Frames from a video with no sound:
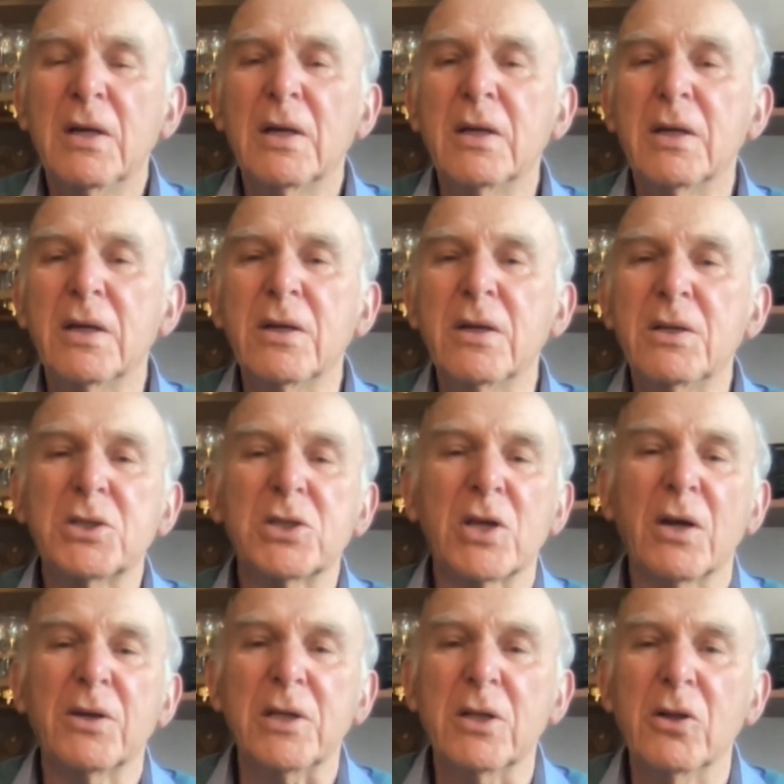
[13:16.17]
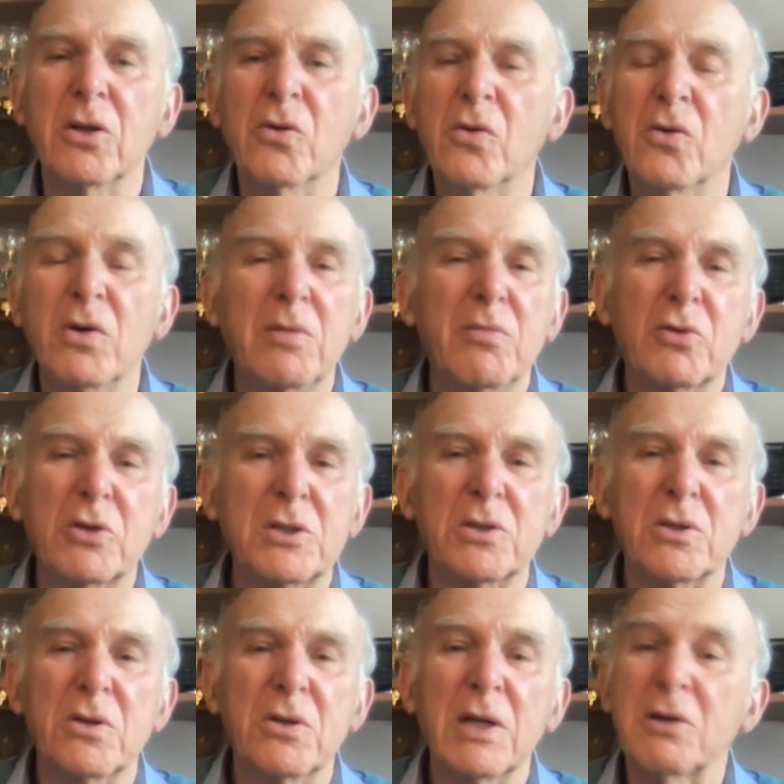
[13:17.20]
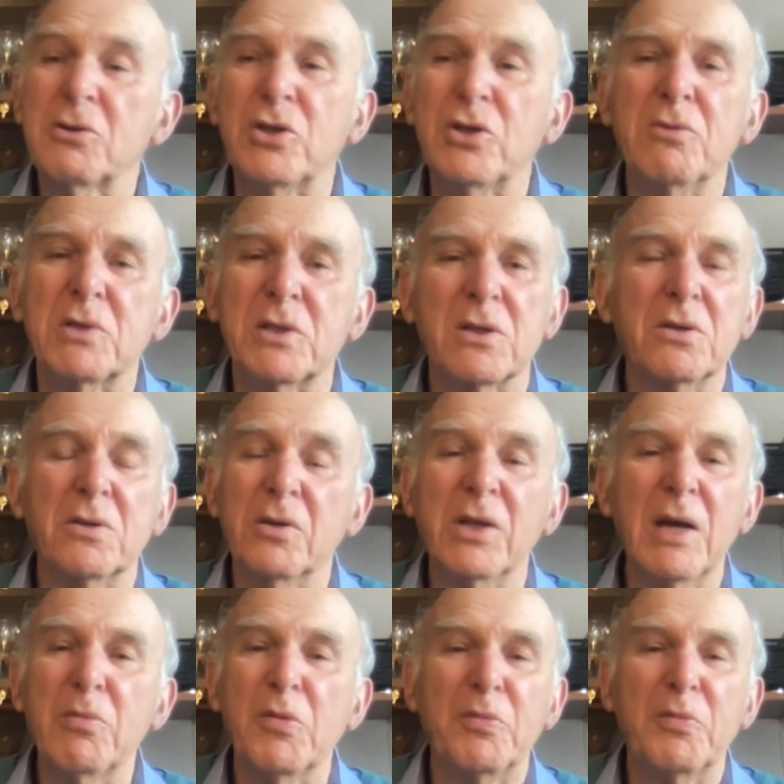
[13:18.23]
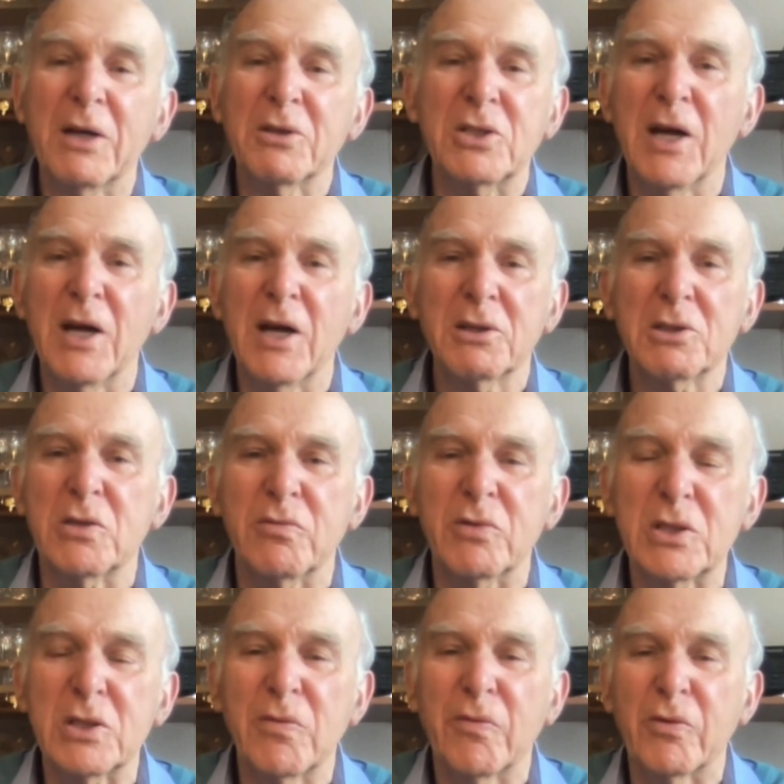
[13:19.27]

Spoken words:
He studied law in Britain. Actually, he was a Labour Party activist